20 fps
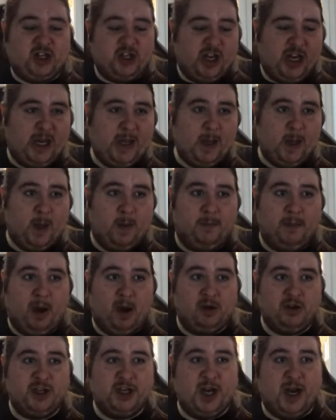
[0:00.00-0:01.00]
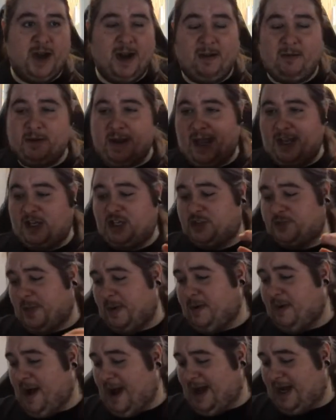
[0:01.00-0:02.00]
Cheeky little unboxing. And I'll catch you
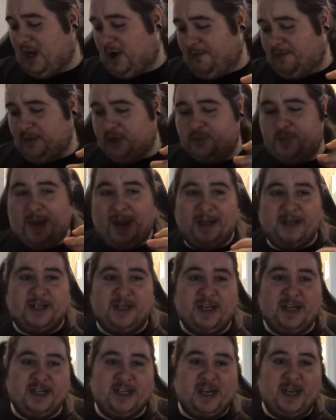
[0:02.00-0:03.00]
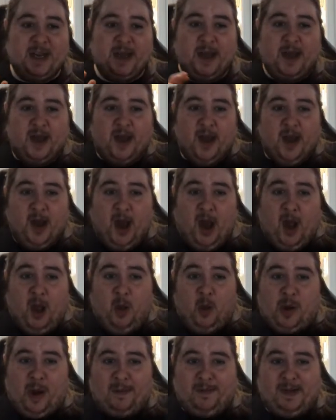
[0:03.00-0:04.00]
tomorrow night over in Spice and Easy.
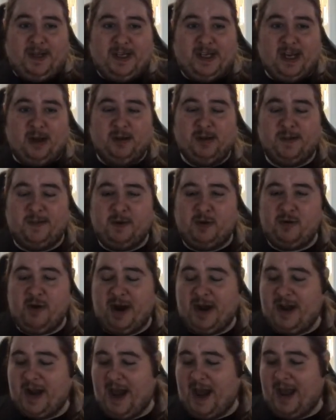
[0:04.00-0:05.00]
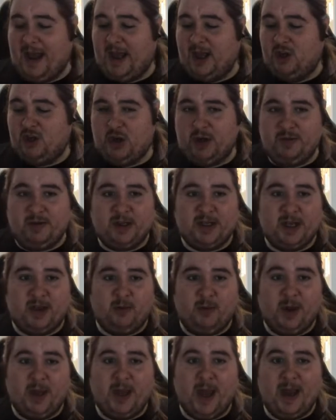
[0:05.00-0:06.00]
Look after yourselves. Have a great day. Enjoy the rest of your
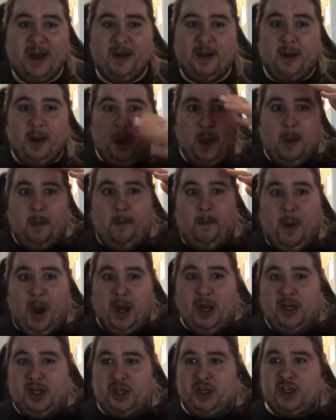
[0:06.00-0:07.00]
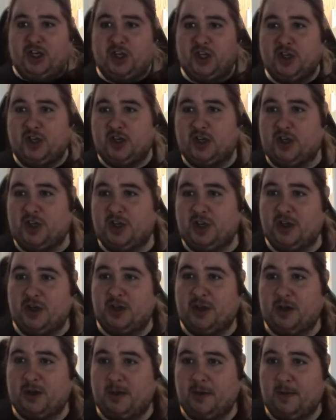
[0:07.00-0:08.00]
weekend. Peace.
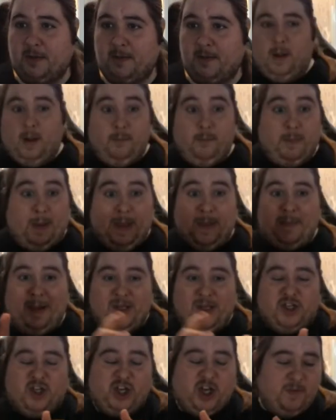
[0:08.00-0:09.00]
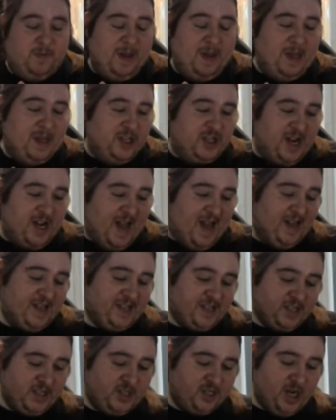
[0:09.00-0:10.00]
By the magic of the internet.
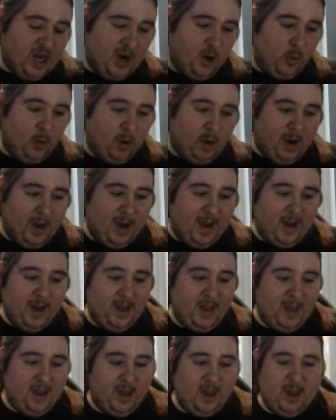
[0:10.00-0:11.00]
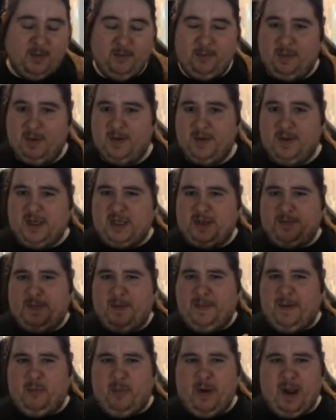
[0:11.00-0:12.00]
So, this is going to be a
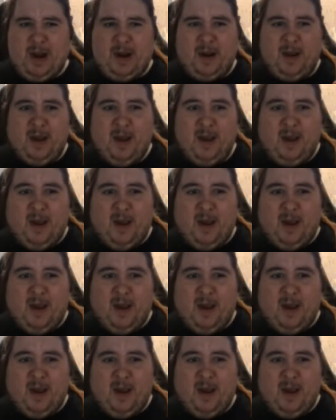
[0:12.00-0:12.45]
bit weird.